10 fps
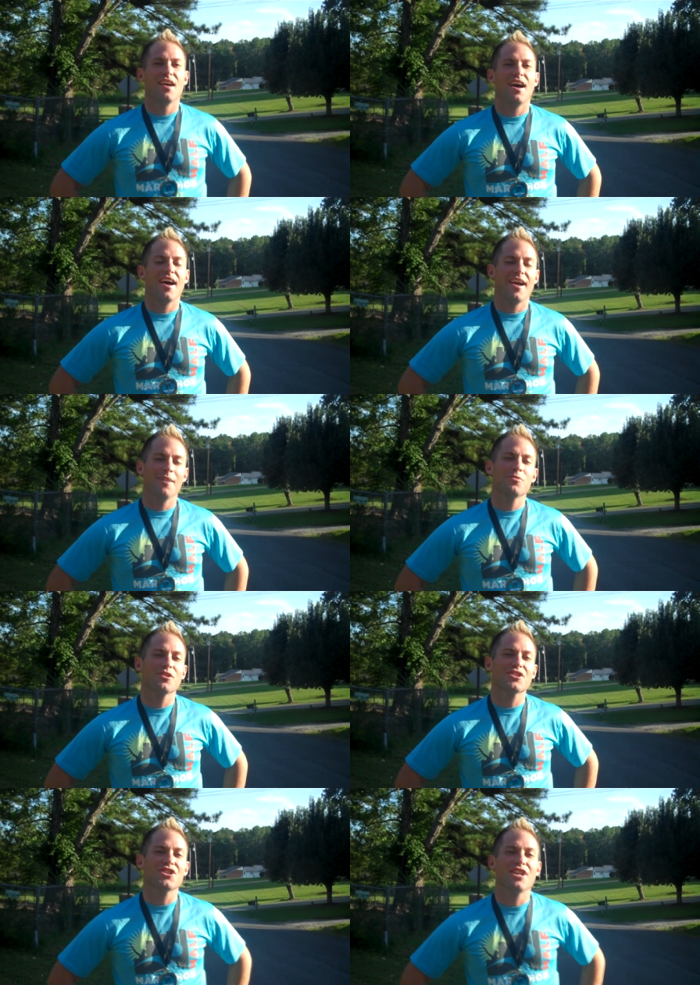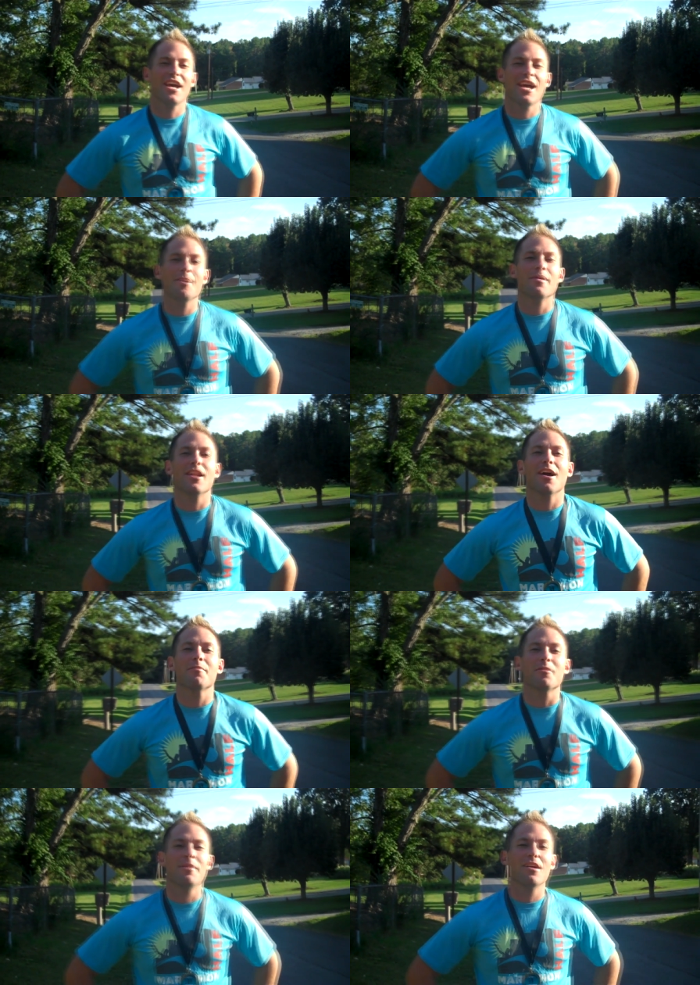Hi, I'm Chrisjen Hayme, and I'm
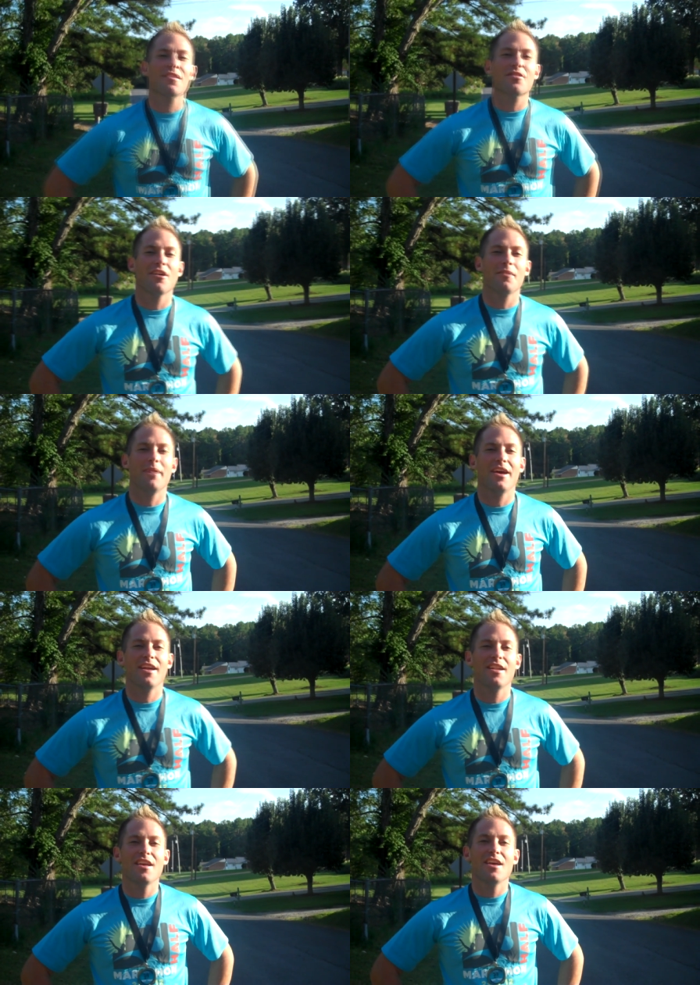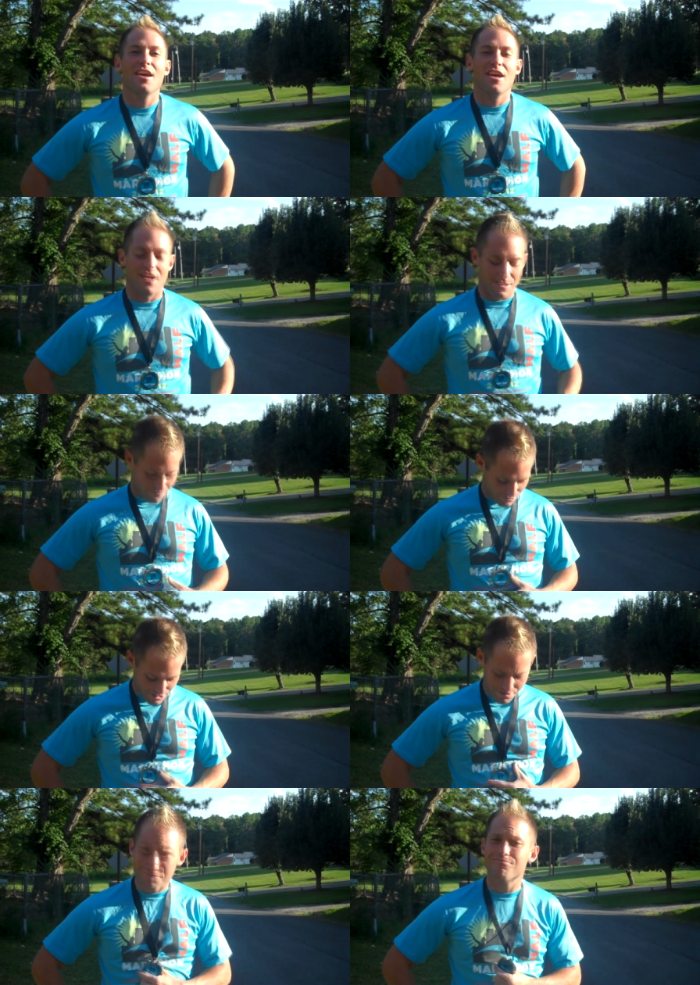the Marathon Man, and
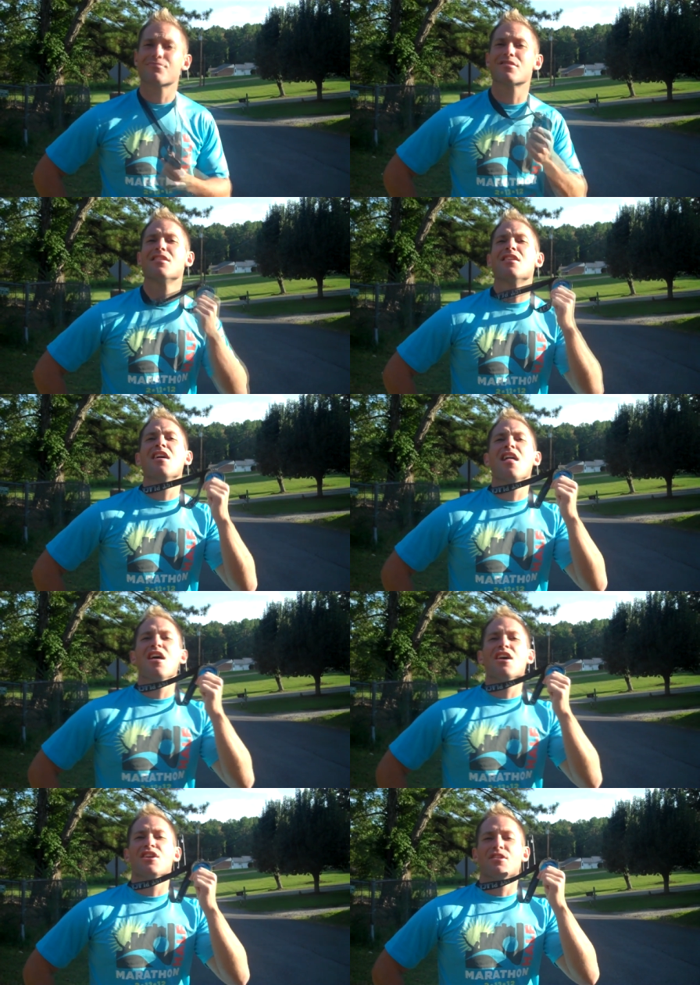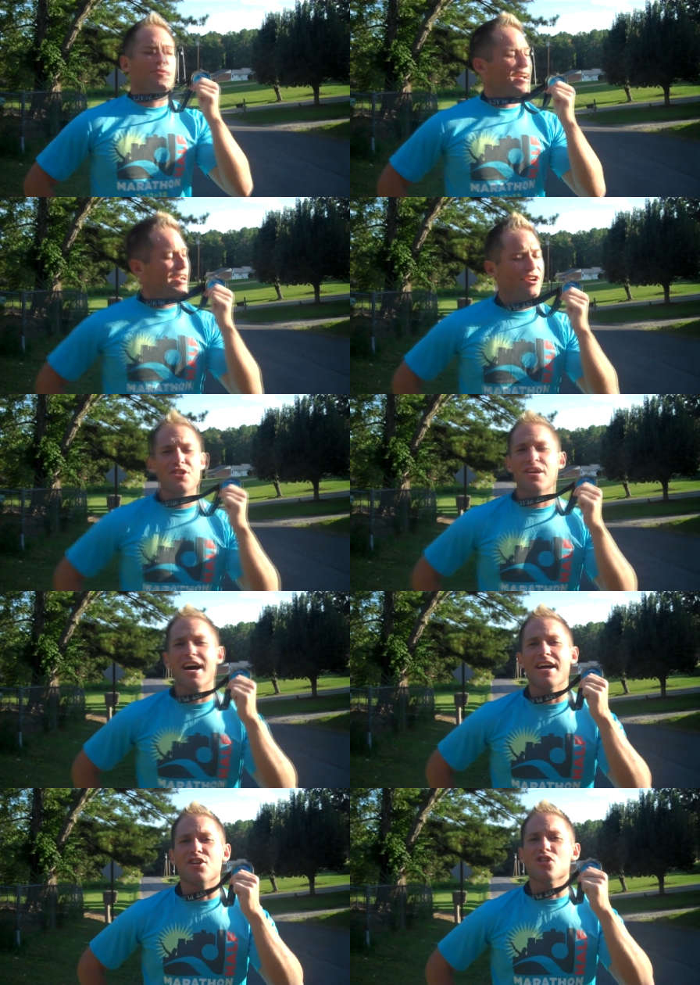well, right here you
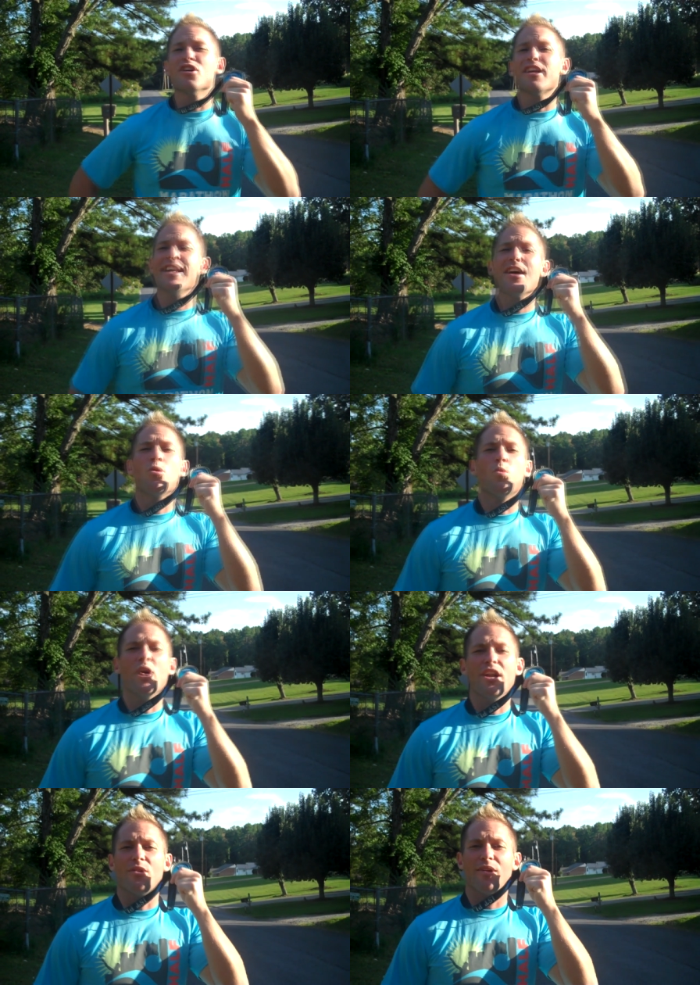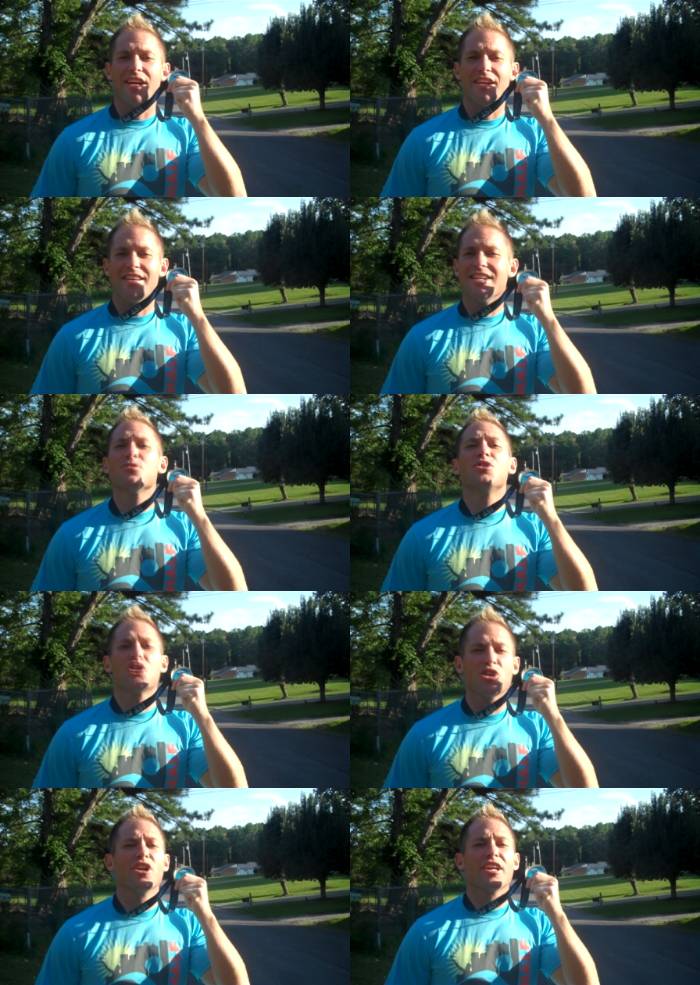got, you're looking at a winner right here. That's what you're
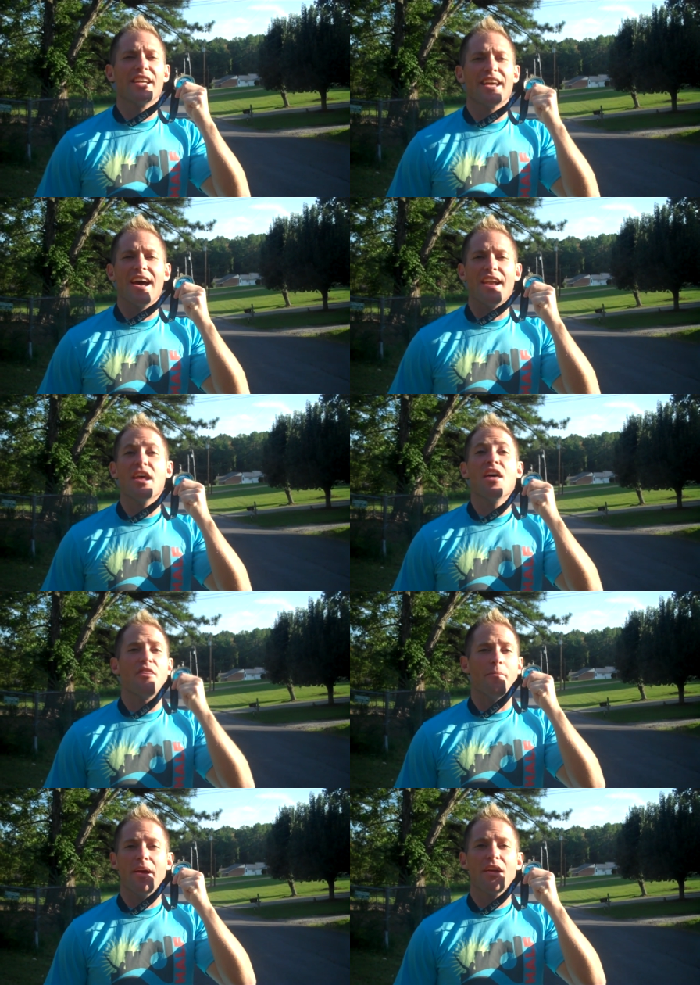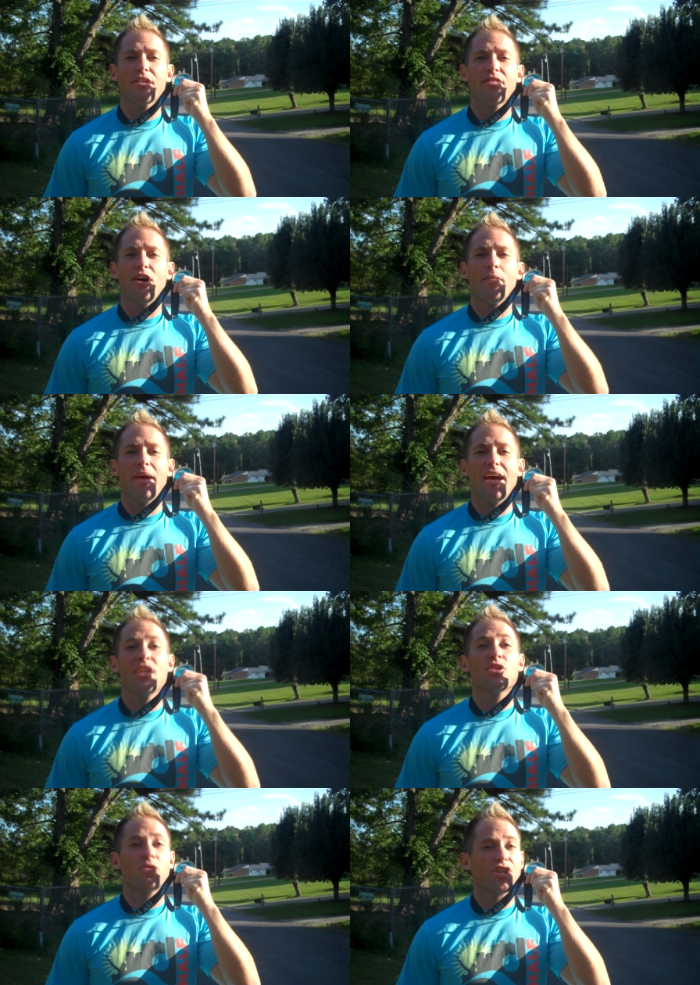looking at. The Marathon Man,
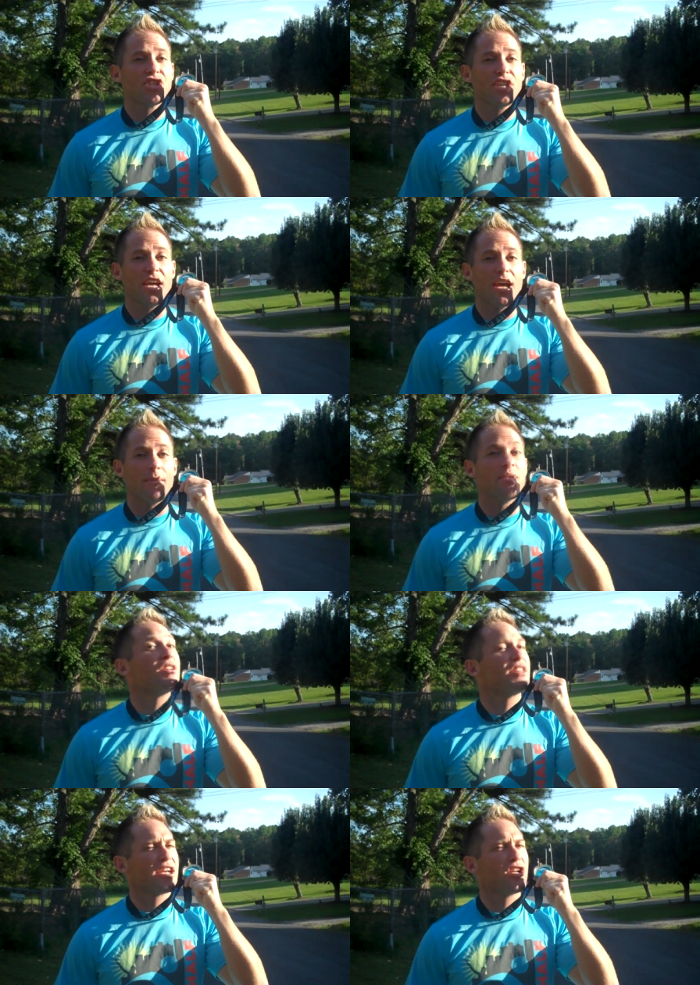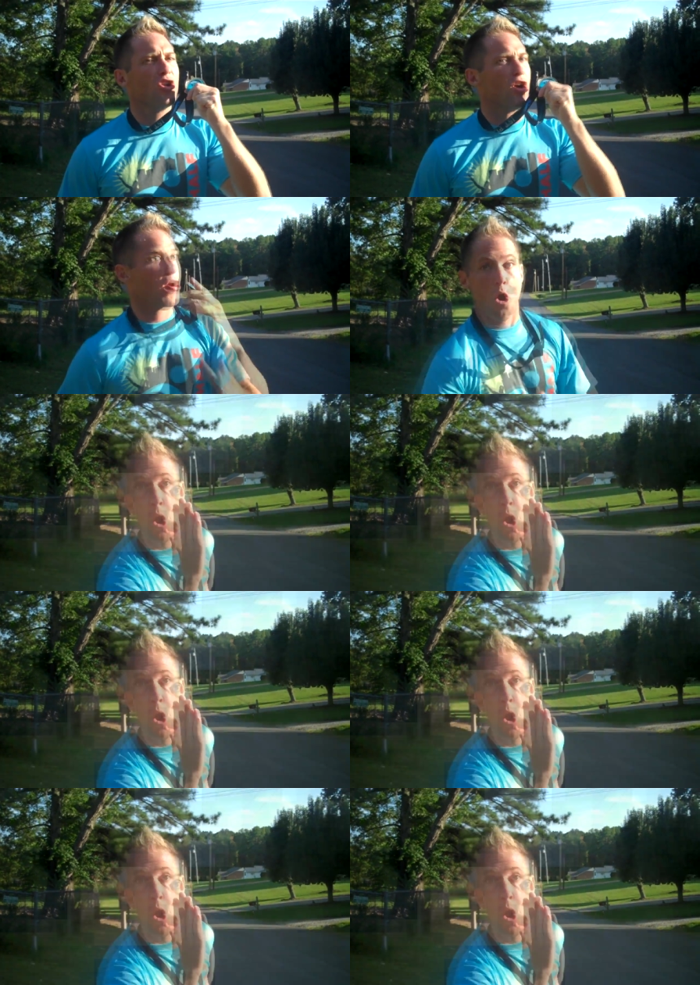Chrisjen Hayme. Take a look.